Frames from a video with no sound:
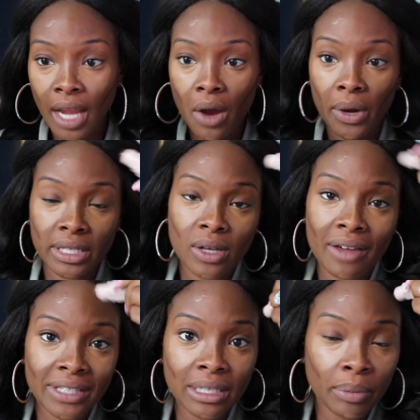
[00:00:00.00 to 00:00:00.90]
Okay, so
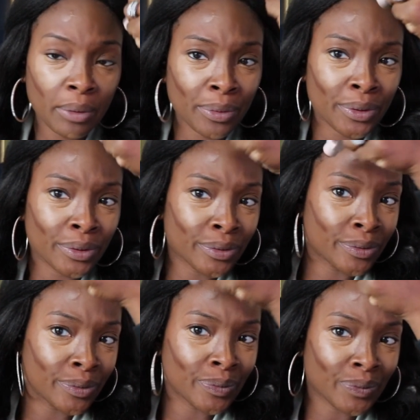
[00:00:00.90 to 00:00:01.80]
I've seen
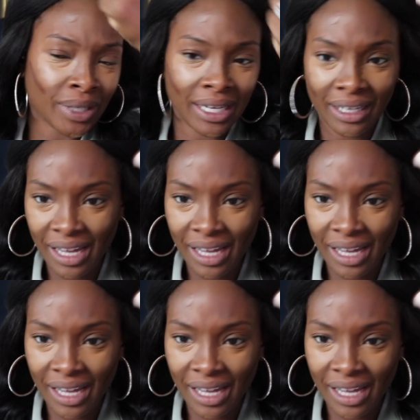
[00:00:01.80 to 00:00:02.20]
people like